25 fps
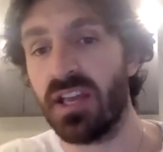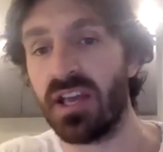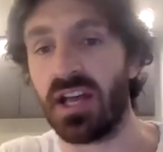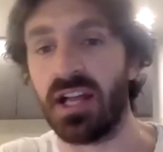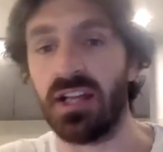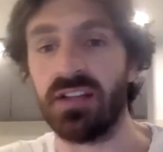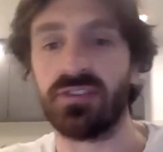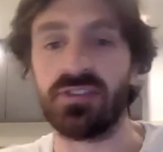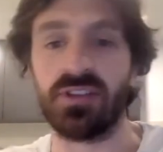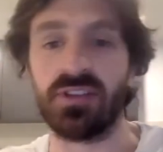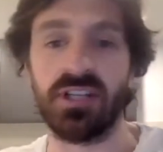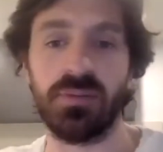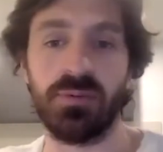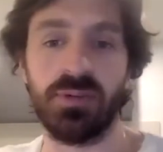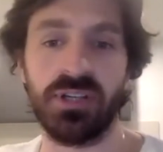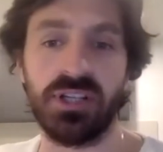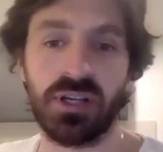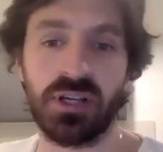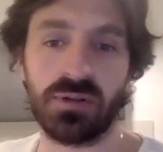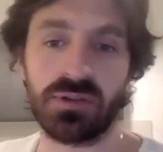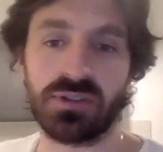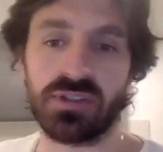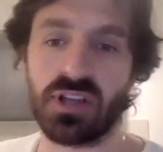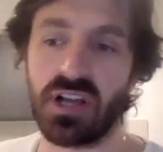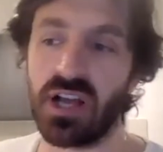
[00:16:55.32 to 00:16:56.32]
and suddenly we had
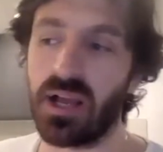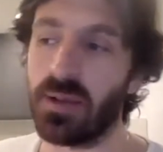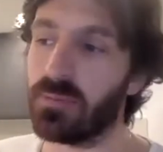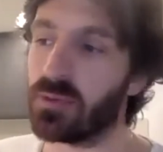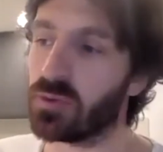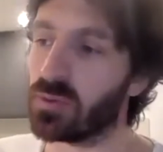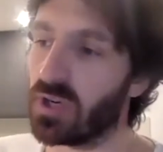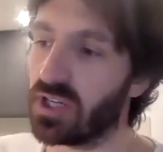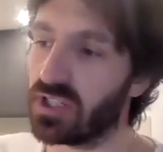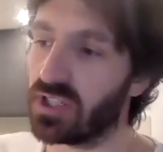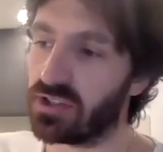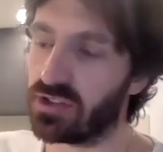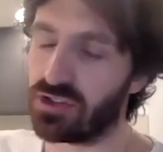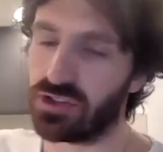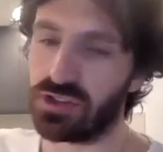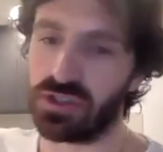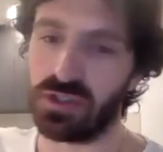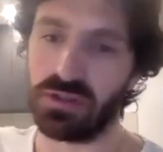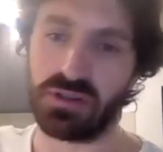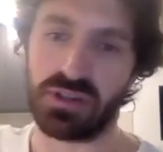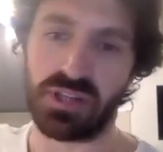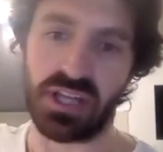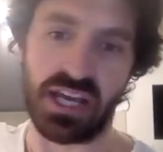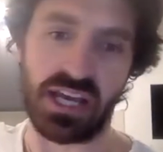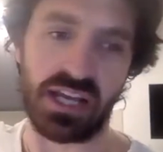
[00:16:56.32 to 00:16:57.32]
no time, so I had to
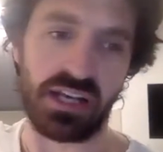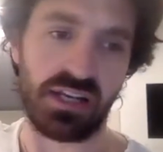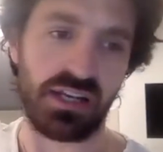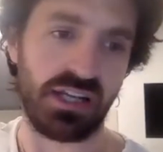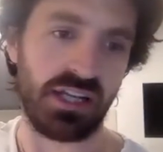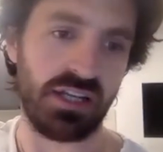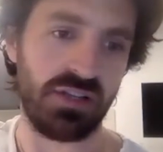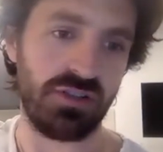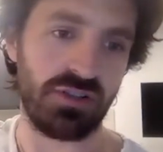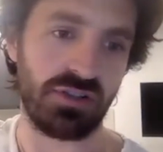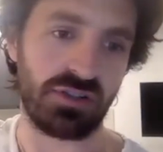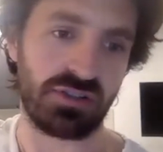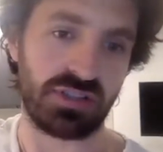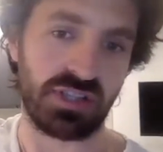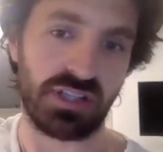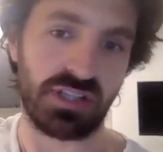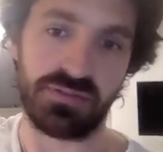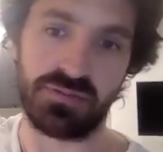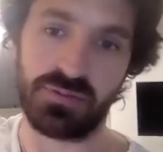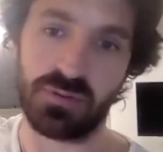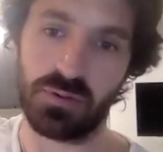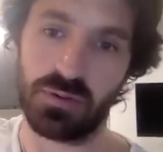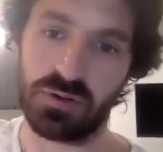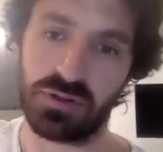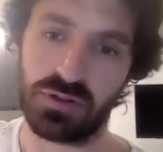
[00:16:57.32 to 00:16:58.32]
shoot that in just like
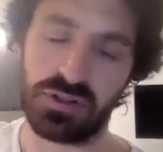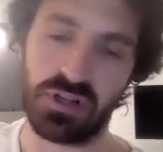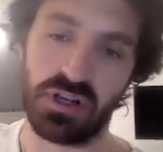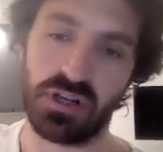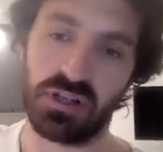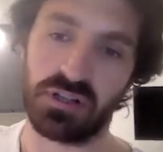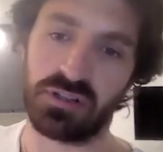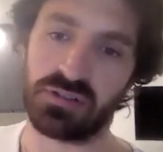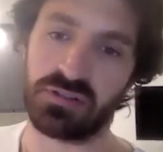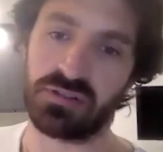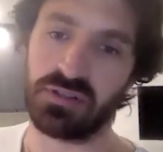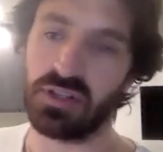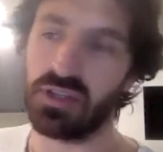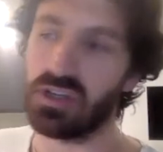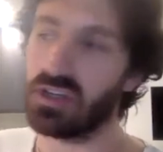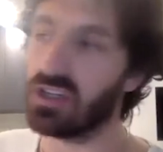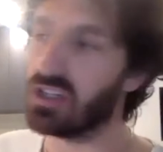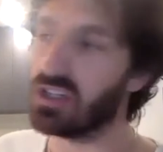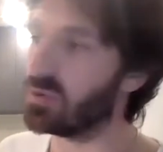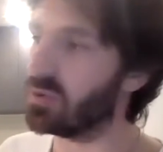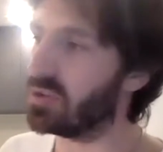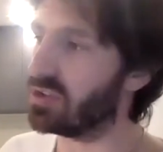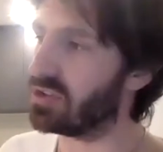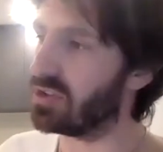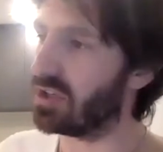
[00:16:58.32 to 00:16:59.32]
four shots.
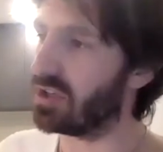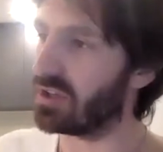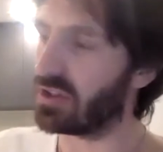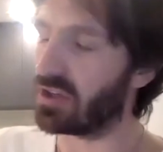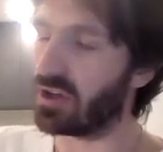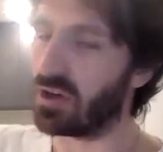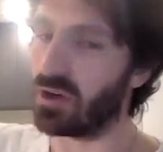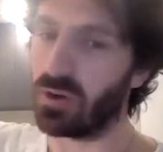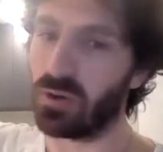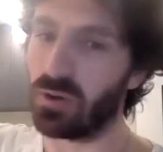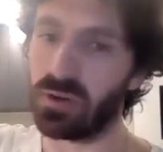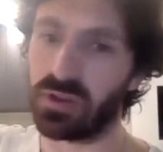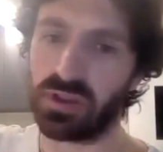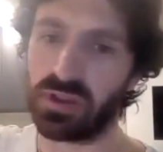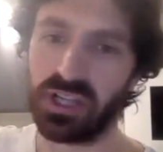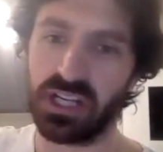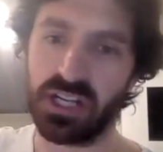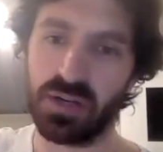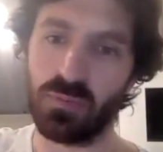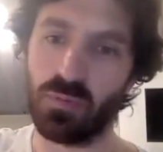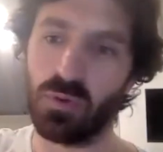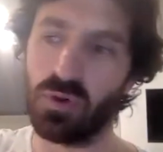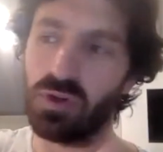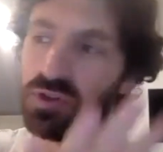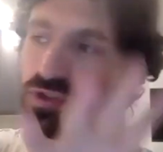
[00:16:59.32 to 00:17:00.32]
So we shot the whole thing
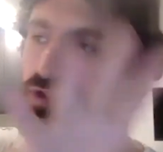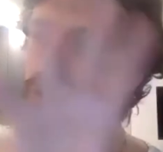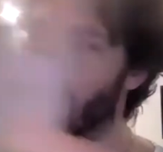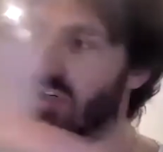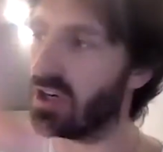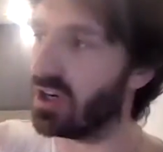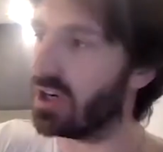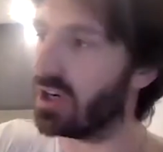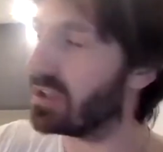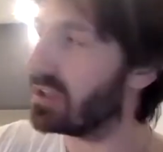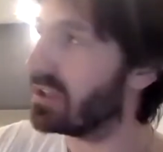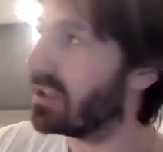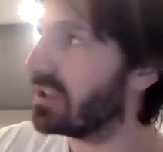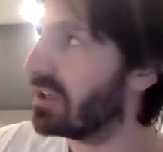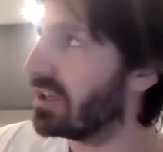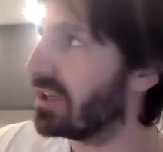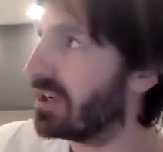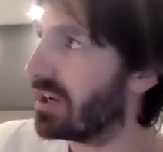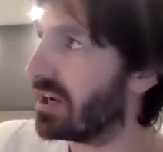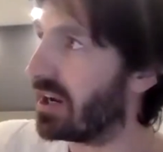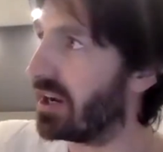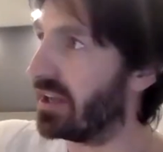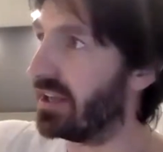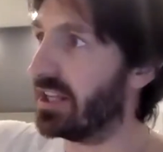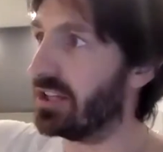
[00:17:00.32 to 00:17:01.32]
in one shot,
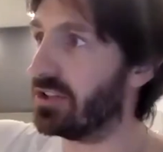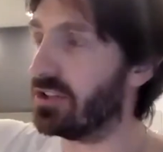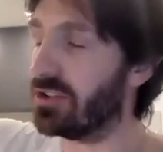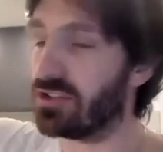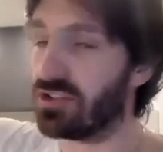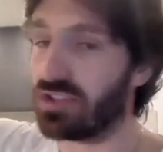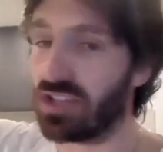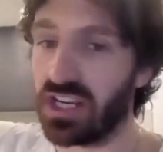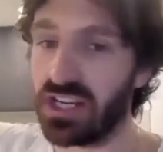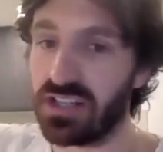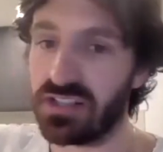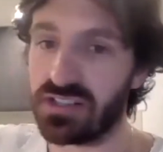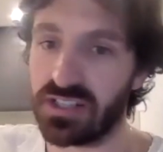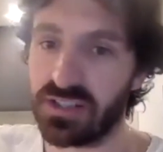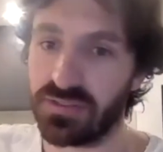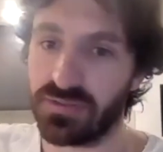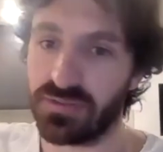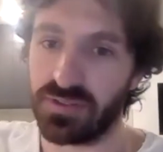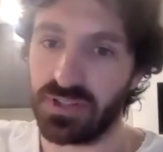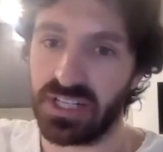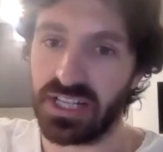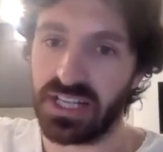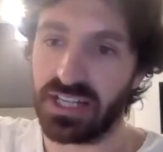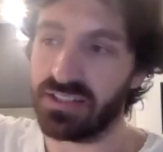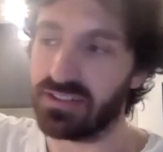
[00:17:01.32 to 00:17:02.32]
mm. and then just changed
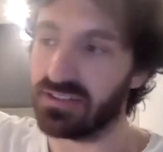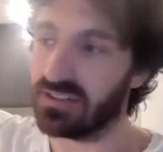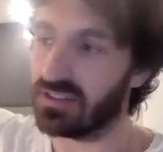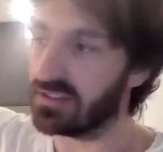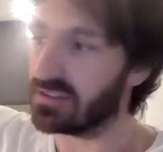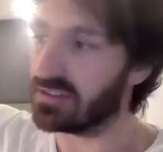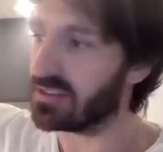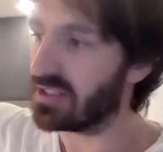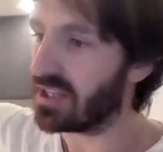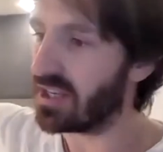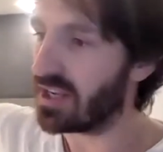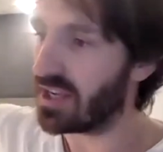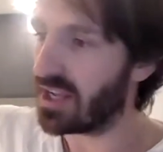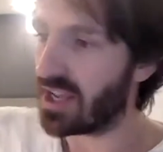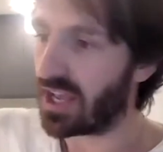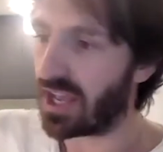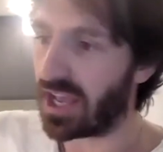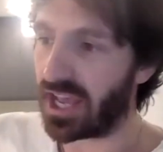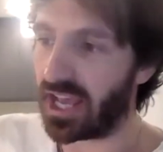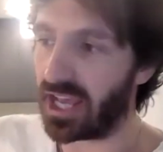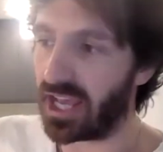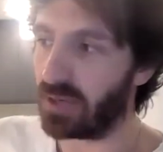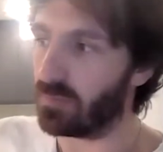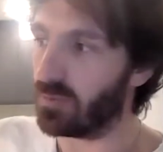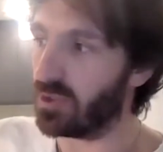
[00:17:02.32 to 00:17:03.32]
different lenses.
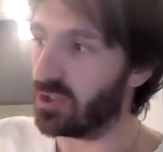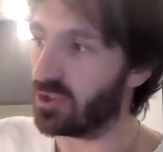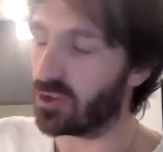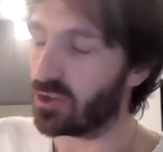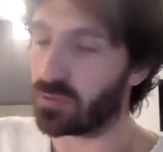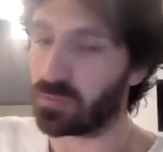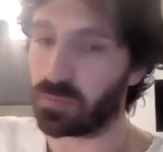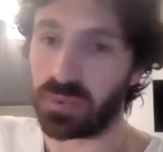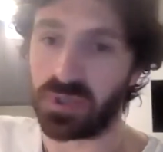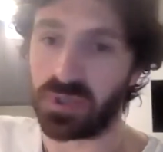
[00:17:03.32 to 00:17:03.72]
And we just